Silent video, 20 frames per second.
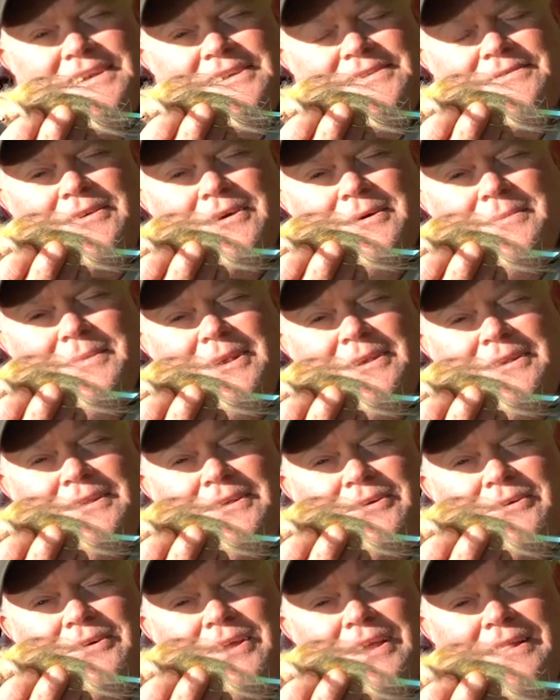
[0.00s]
that have come into
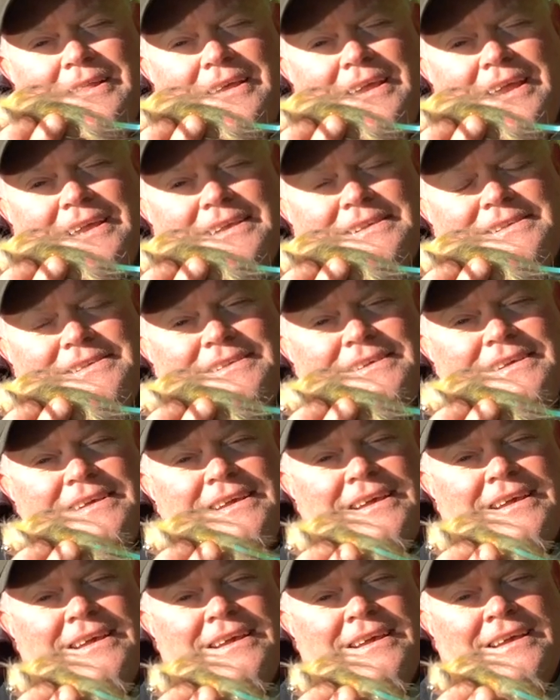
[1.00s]
the Great Lakes.
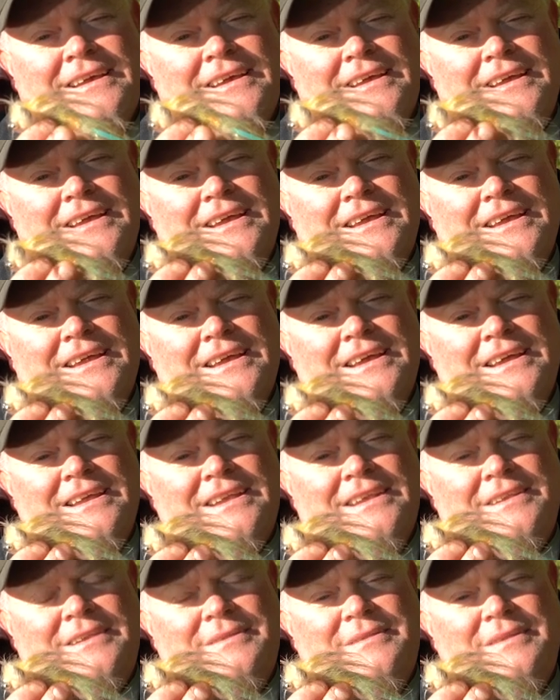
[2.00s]

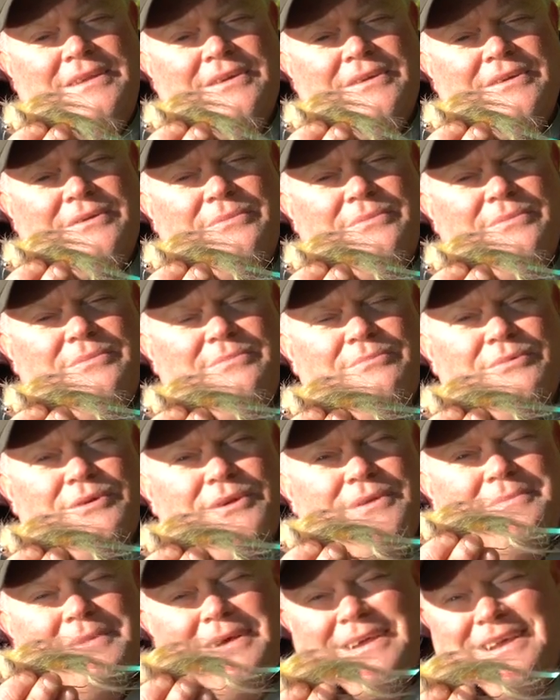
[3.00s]
And they're
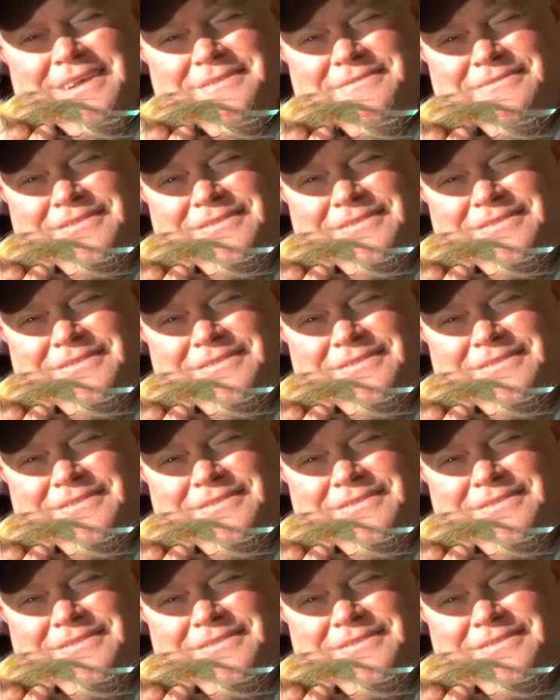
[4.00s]
one of my